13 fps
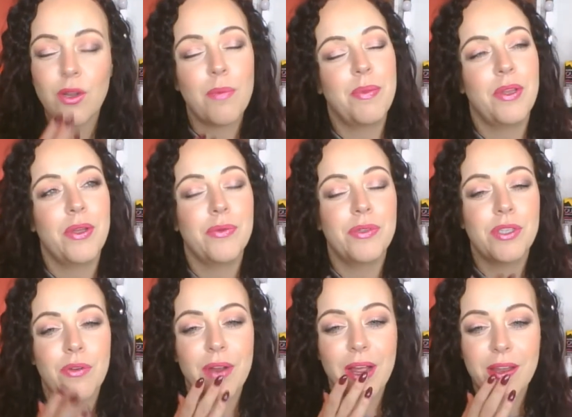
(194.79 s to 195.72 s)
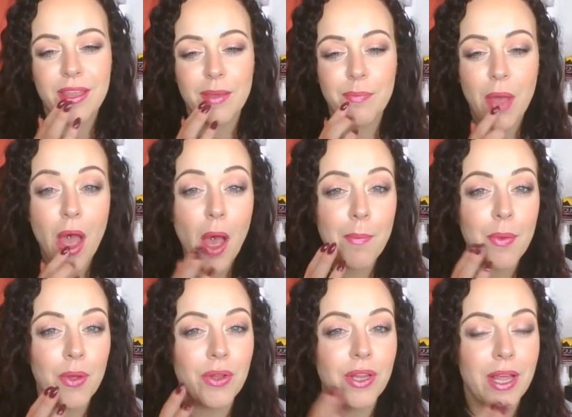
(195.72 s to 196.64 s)
not blue, sorry, I think
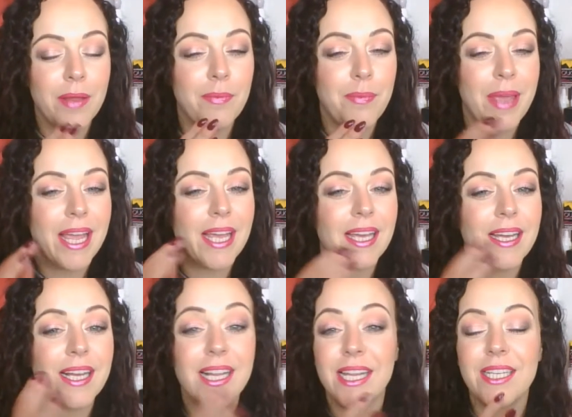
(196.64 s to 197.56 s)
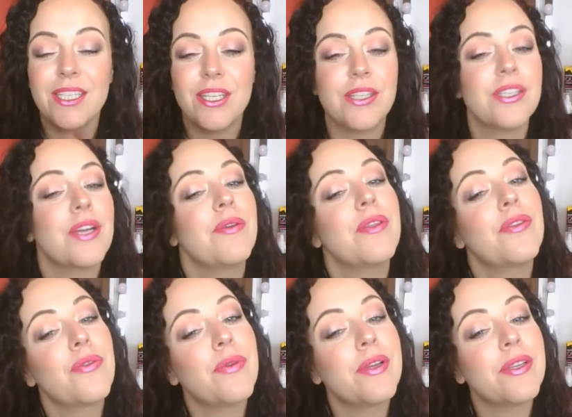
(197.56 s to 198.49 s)
purple and pink glitters
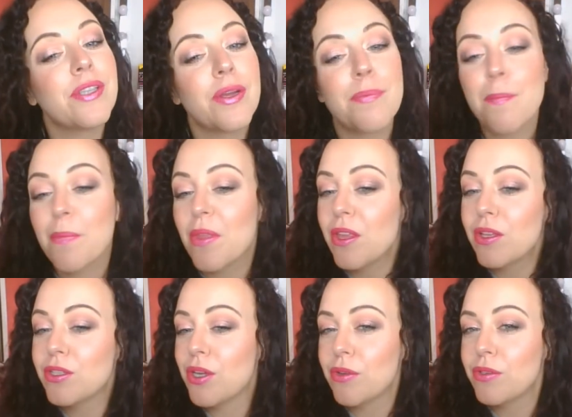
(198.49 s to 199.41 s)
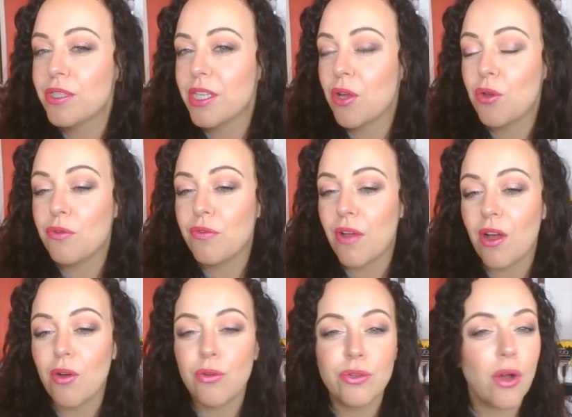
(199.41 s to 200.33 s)
going through it. So there's no
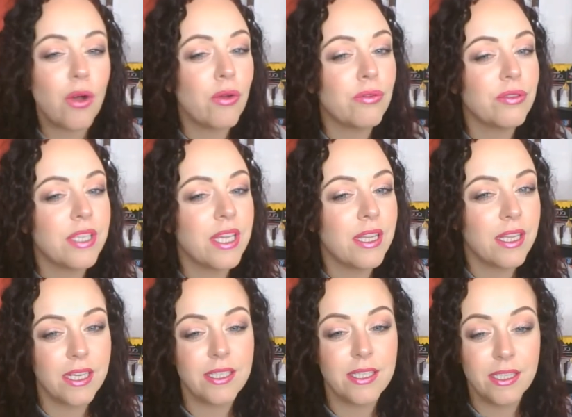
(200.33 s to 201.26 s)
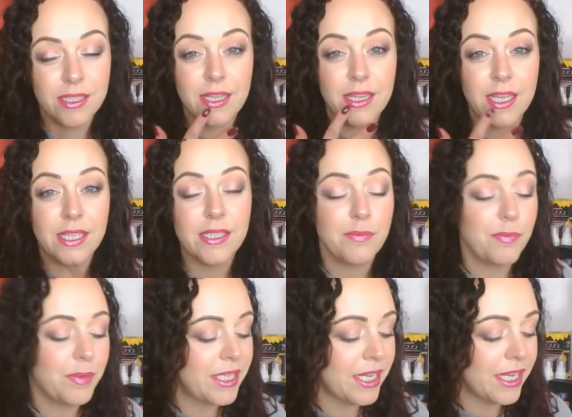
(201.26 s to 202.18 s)
silver or gold in the glitters in this
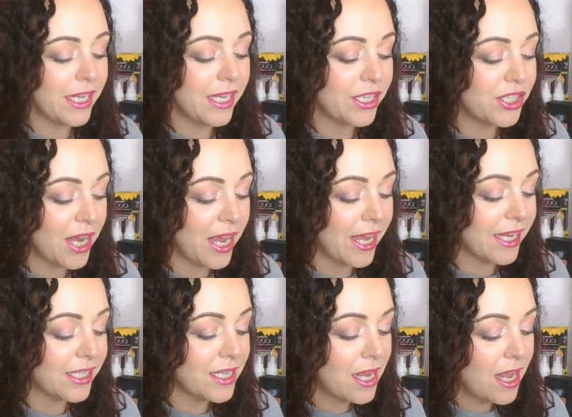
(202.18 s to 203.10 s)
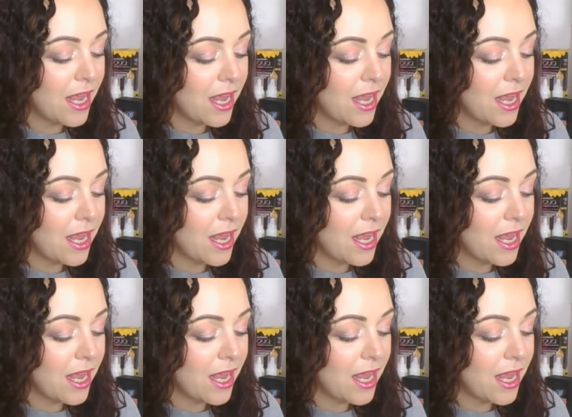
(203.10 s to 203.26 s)
particular shade.